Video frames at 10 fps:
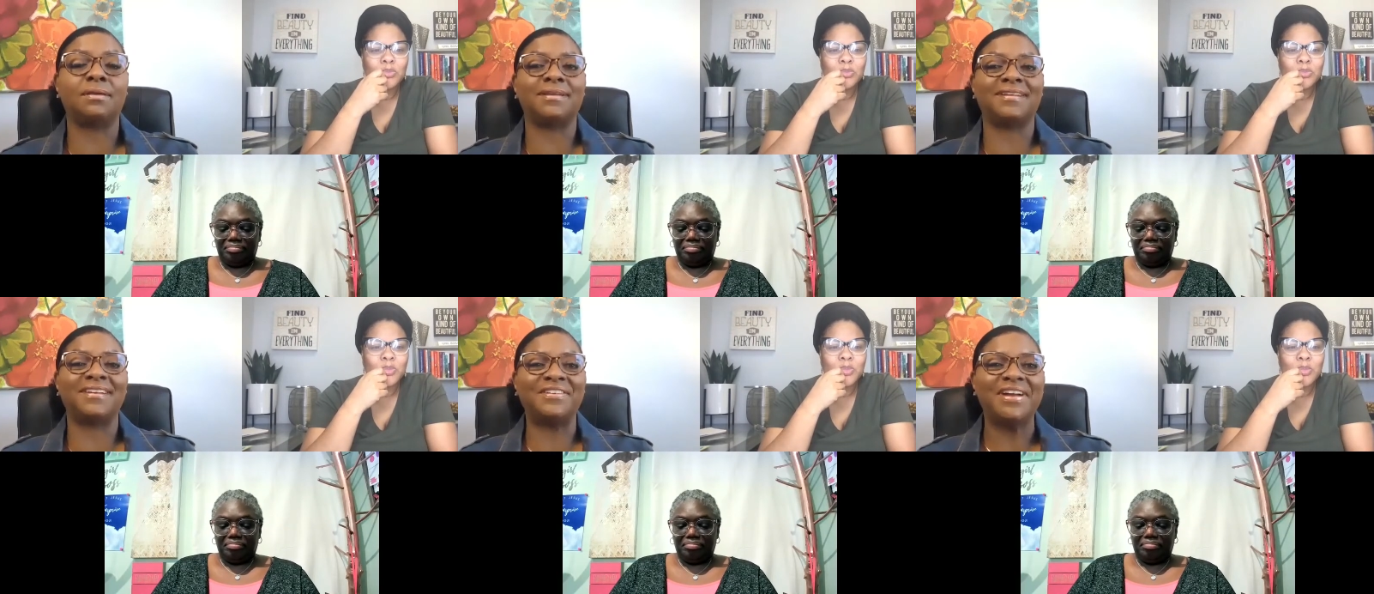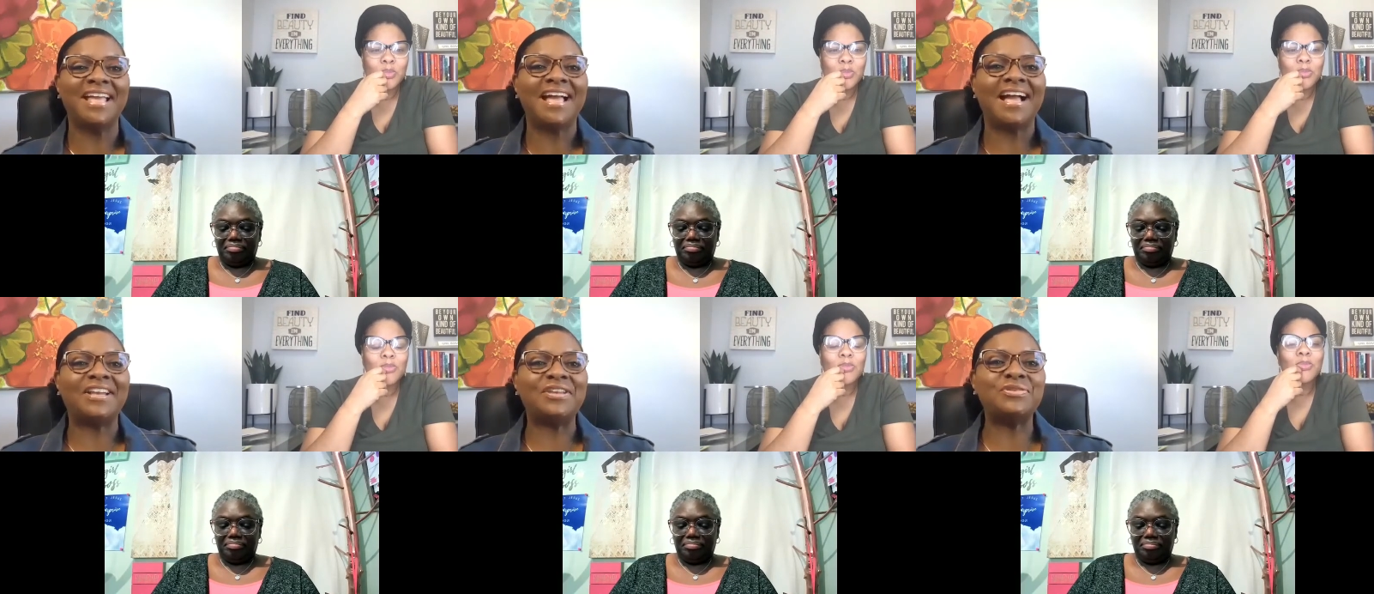Speaker 1: you know.
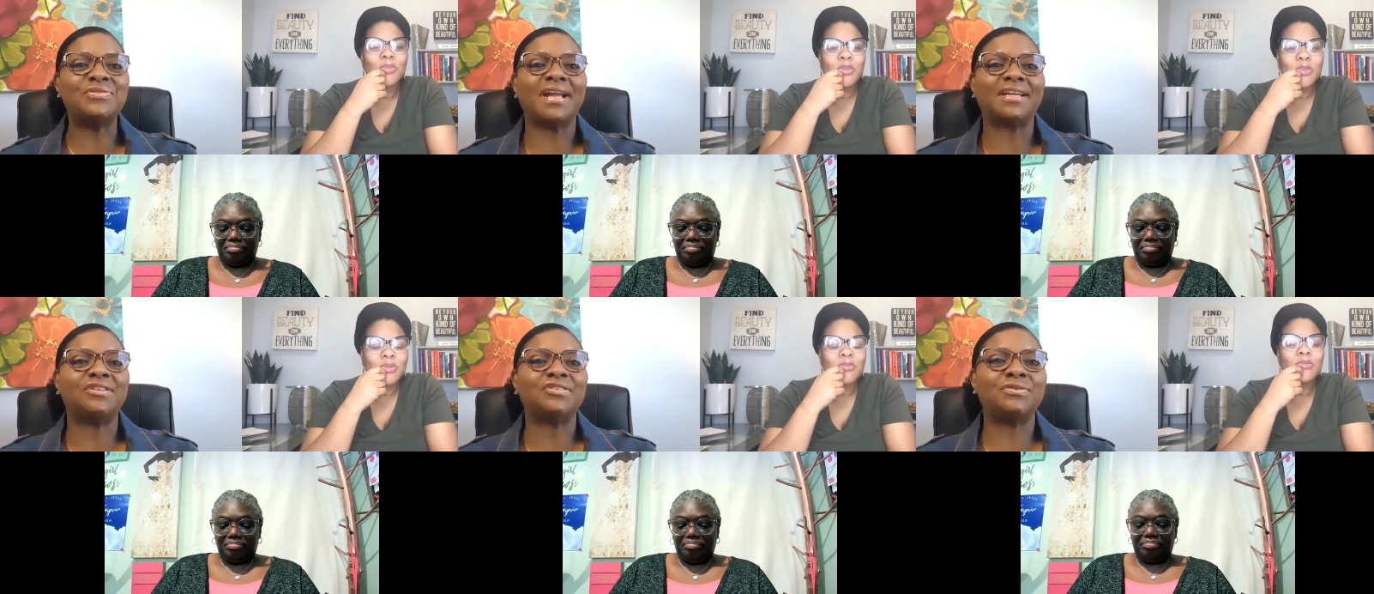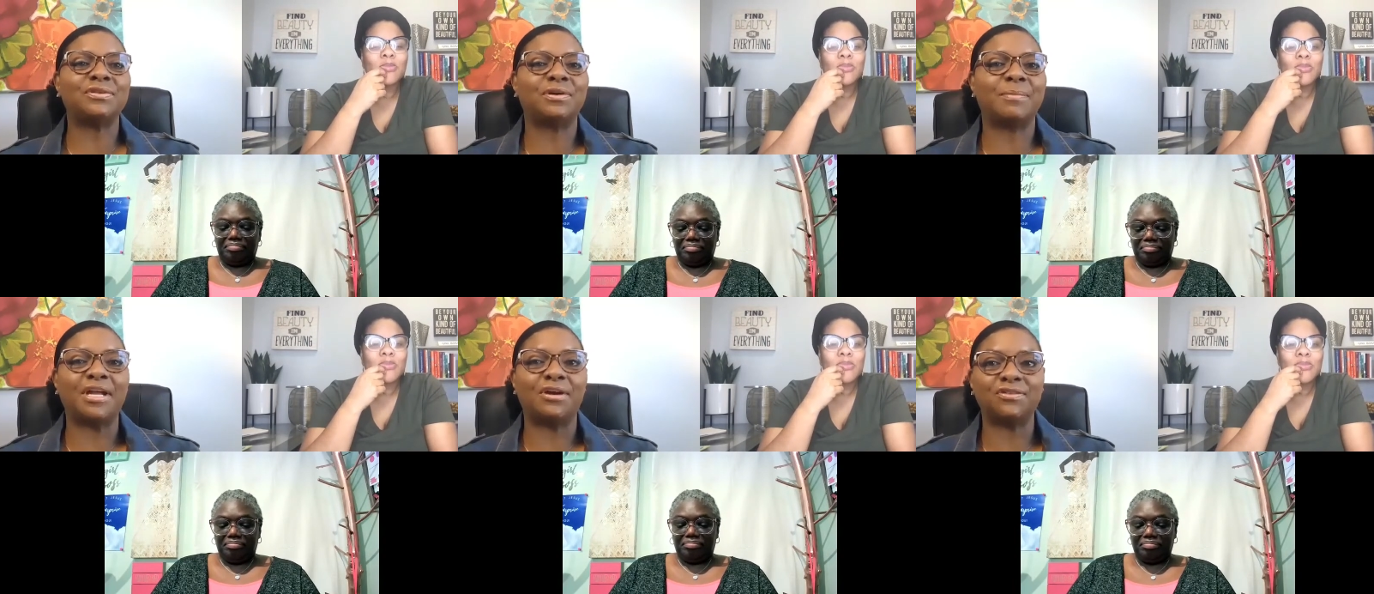I knew I could do it on
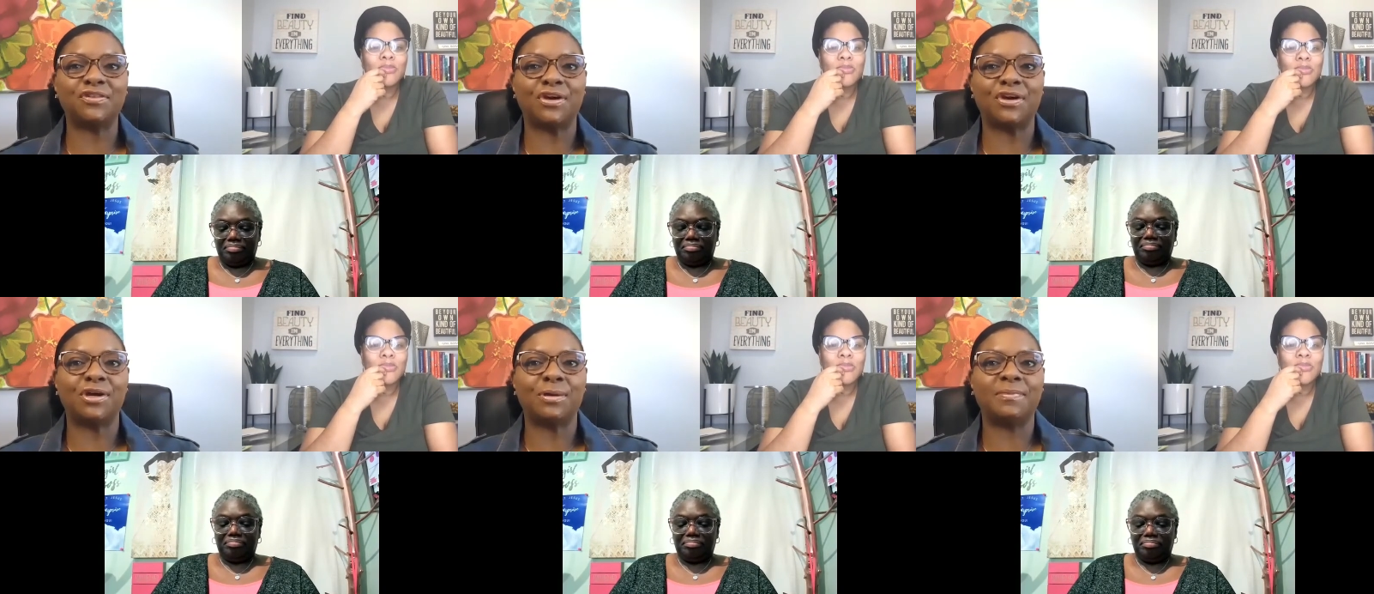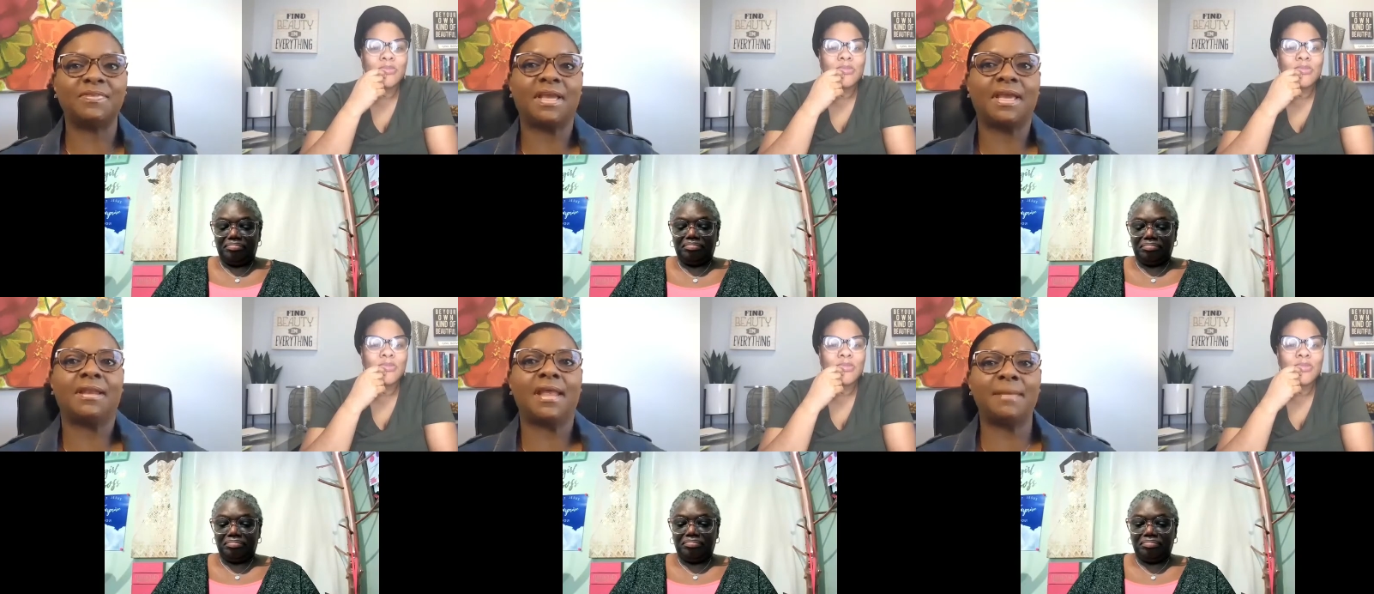my own terms
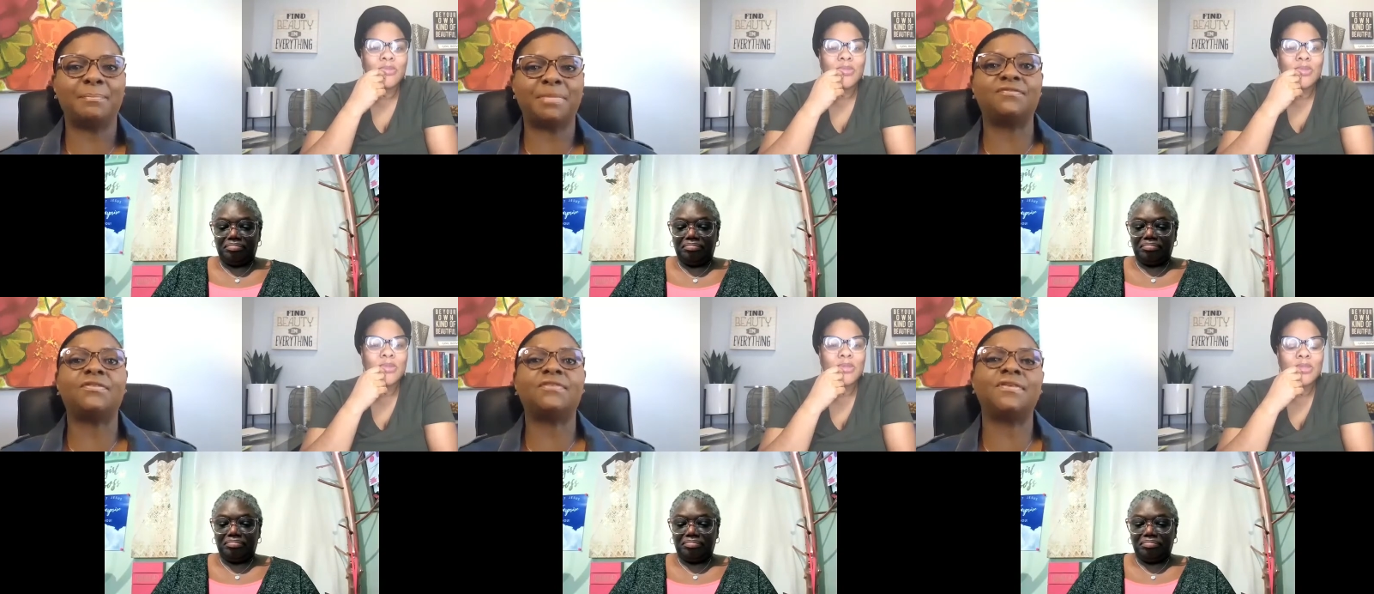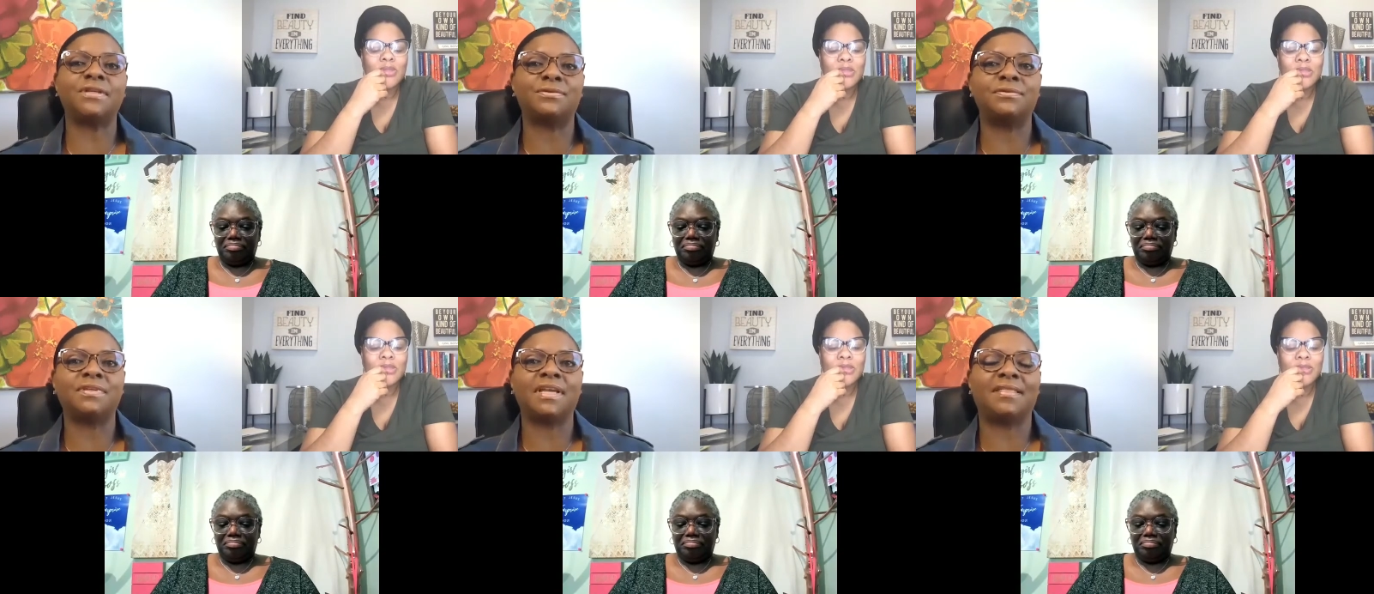and be
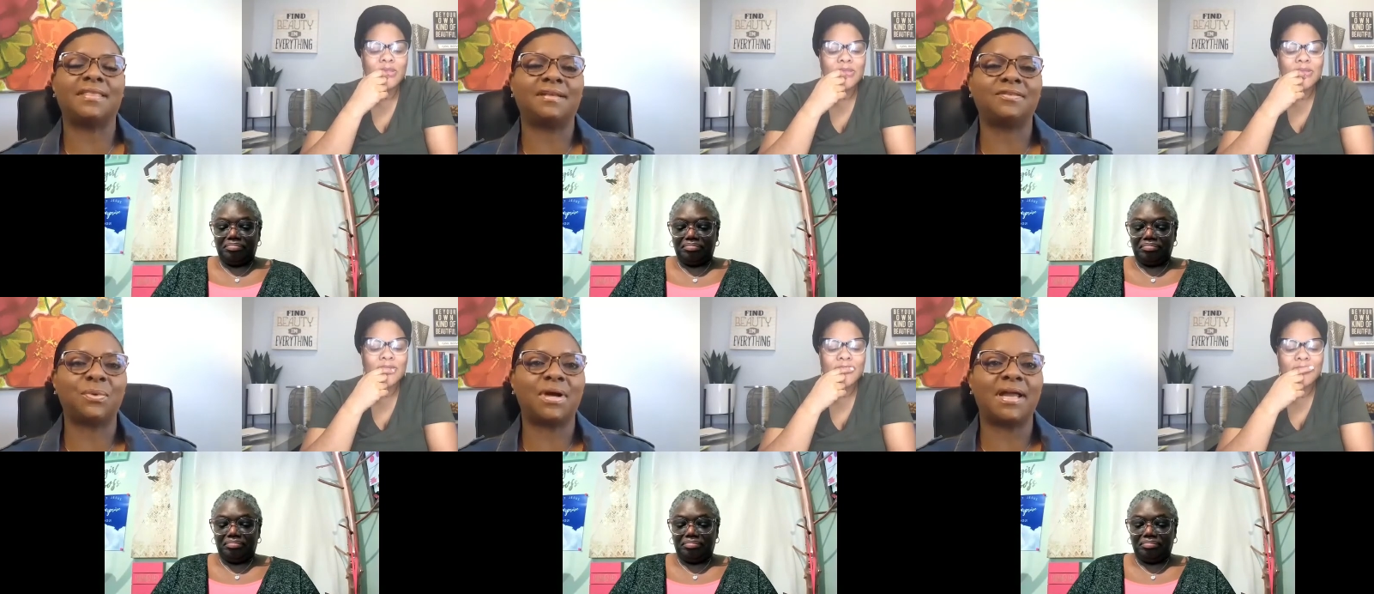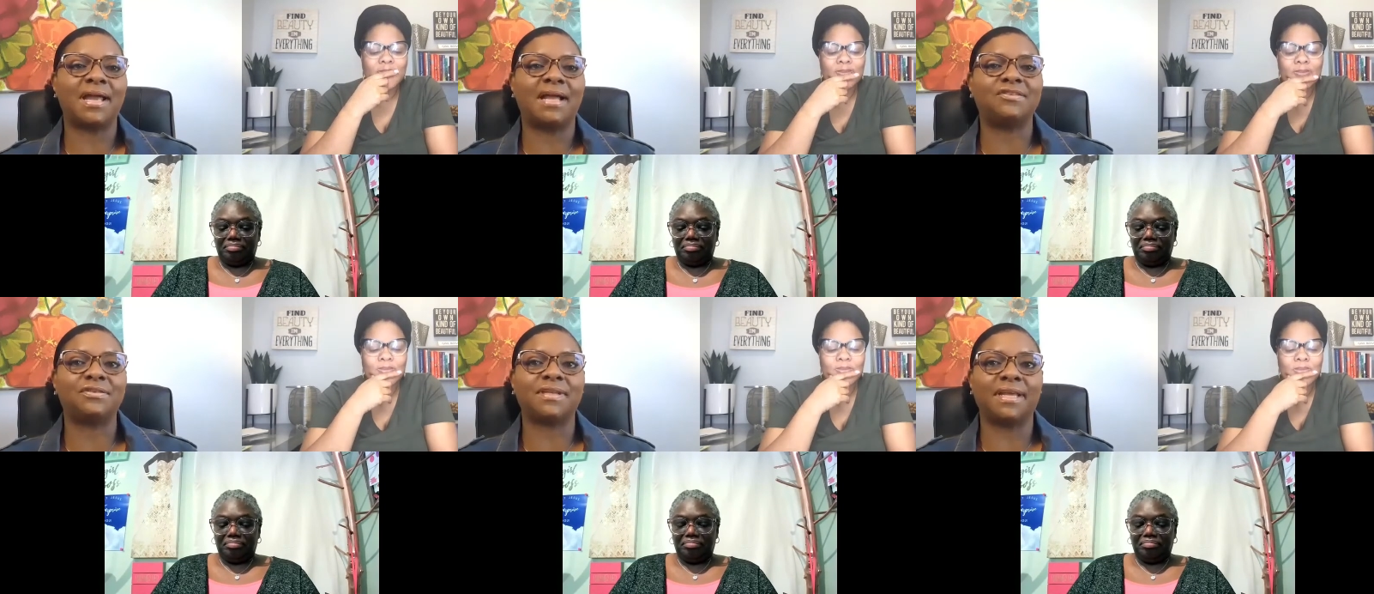fulfilled. And that's why I
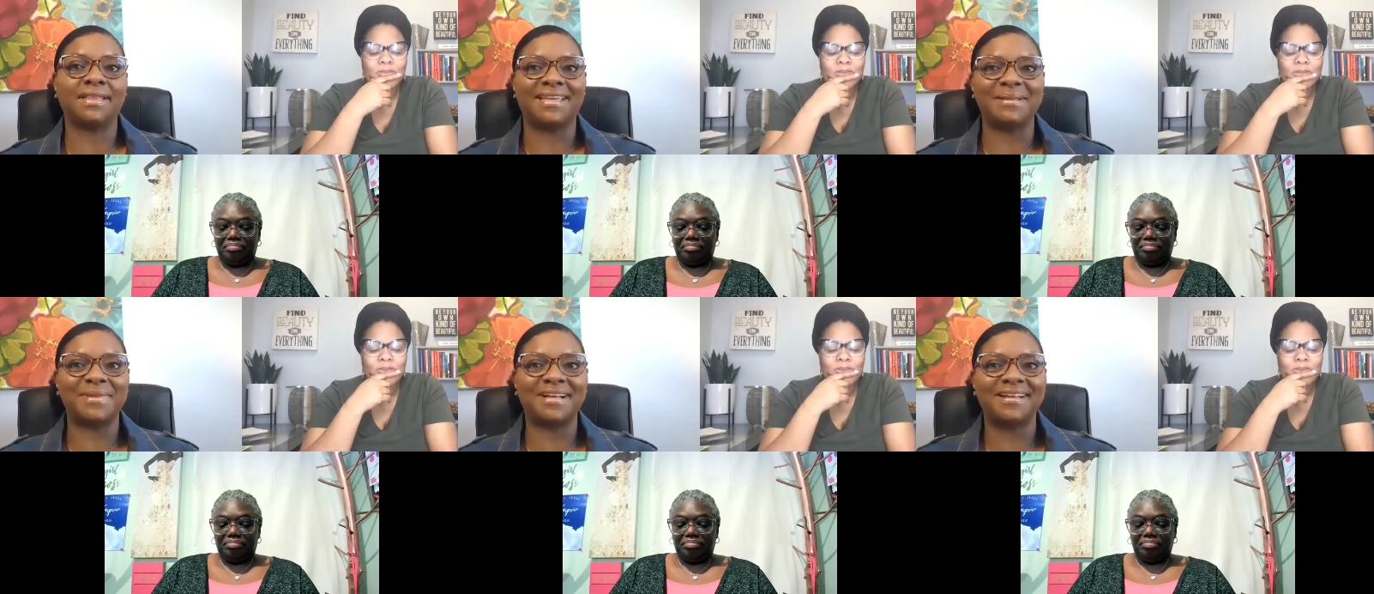took that leap.